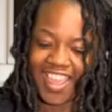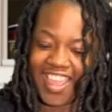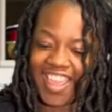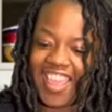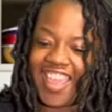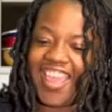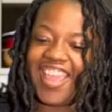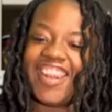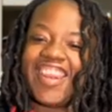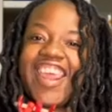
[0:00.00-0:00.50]

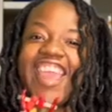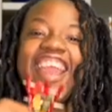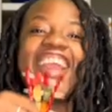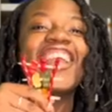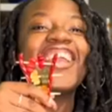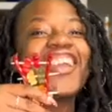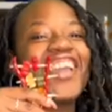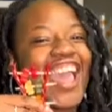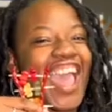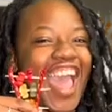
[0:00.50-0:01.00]
And there
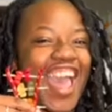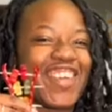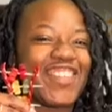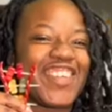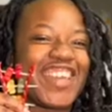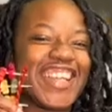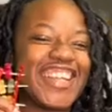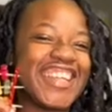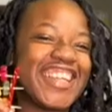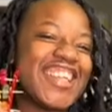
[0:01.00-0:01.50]
you have
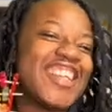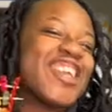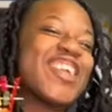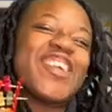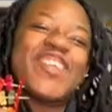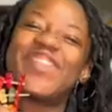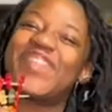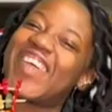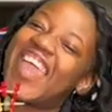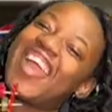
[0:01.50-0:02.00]
it,
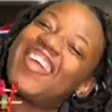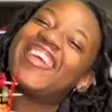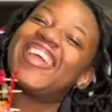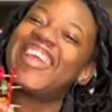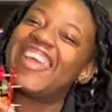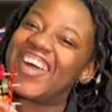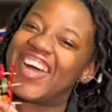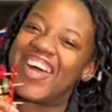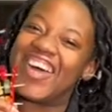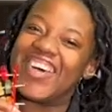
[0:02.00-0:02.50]
your very
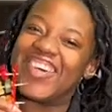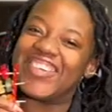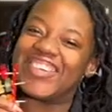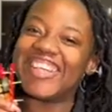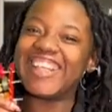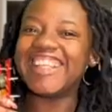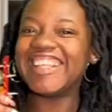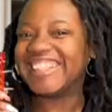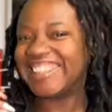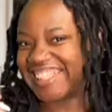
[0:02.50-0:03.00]
own
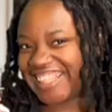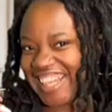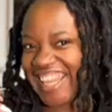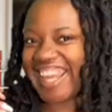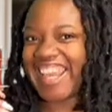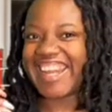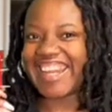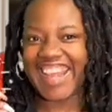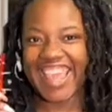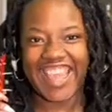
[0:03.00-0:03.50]

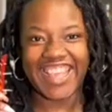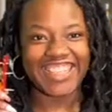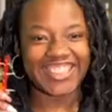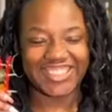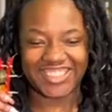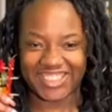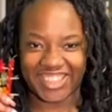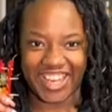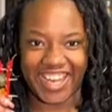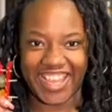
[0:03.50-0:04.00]
DNA
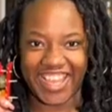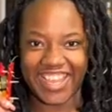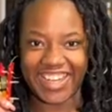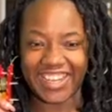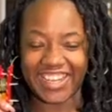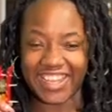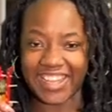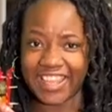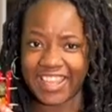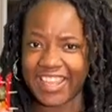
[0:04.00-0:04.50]
strand.
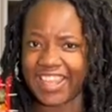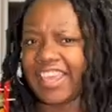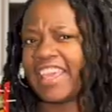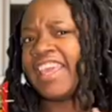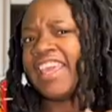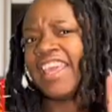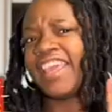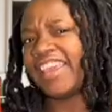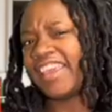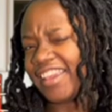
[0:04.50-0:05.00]

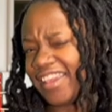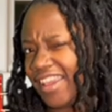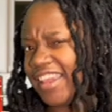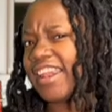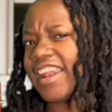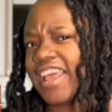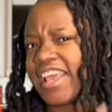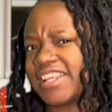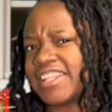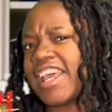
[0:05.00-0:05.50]
And
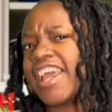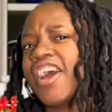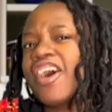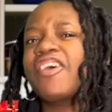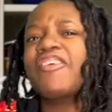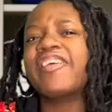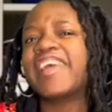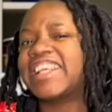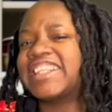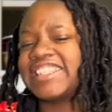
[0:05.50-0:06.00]
as I
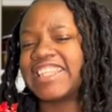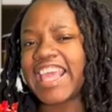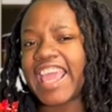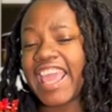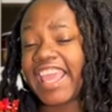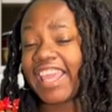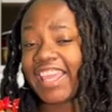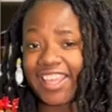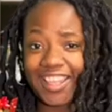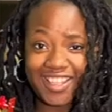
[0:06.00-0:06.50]
always
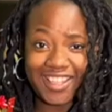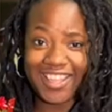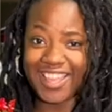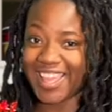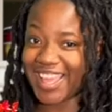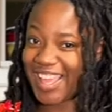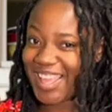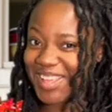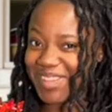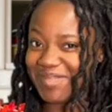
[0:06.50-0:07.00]
say,
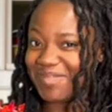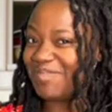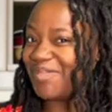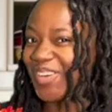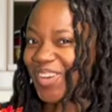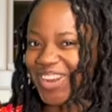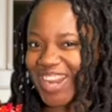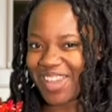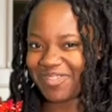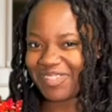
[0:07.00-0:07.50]

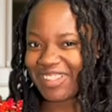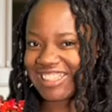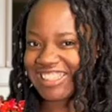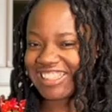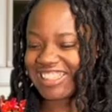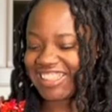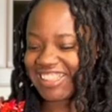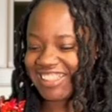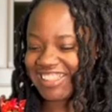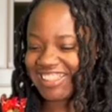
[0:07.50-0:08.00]
bon appetit.